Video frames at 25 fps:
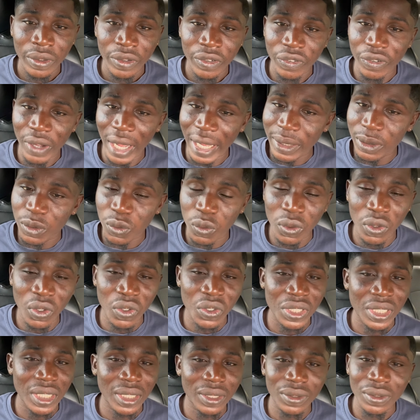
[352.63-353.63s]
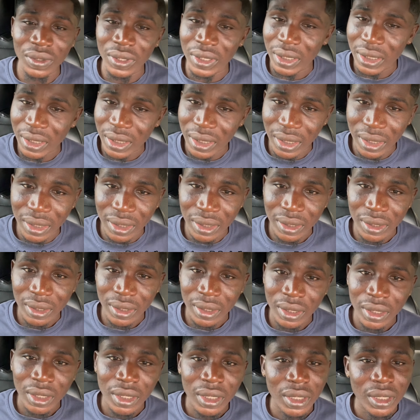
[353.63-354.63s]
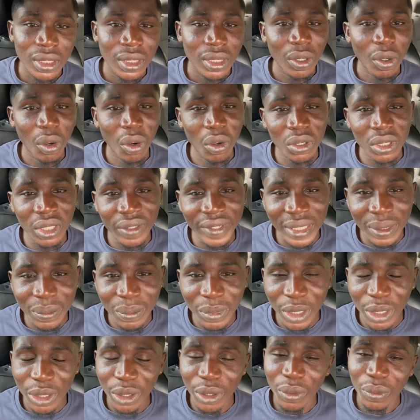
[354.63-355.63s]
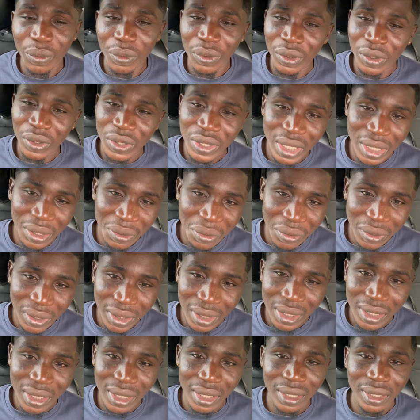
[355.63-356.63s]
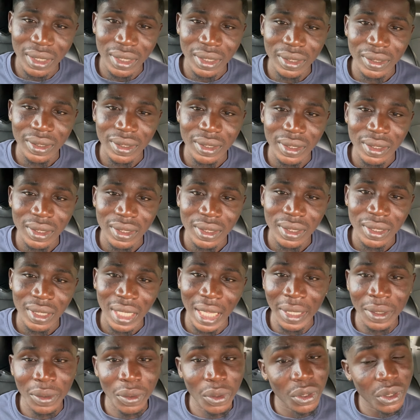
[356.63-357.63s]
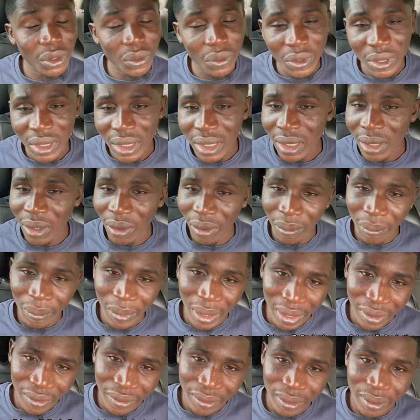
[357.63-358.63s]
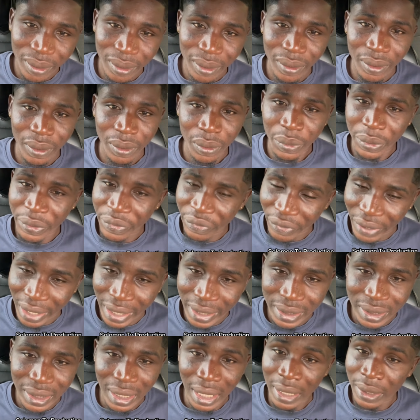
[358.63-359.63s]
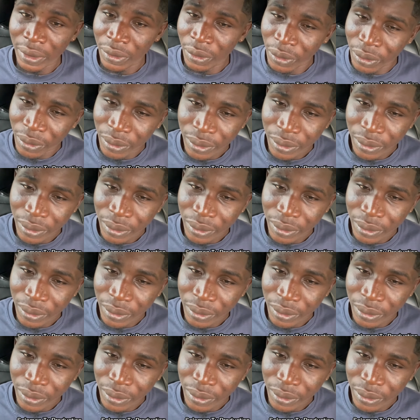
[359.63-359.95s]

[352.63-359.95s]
Fight will not settle this thing. 100 million will not settle this thing. I know you still come back with fight. I know.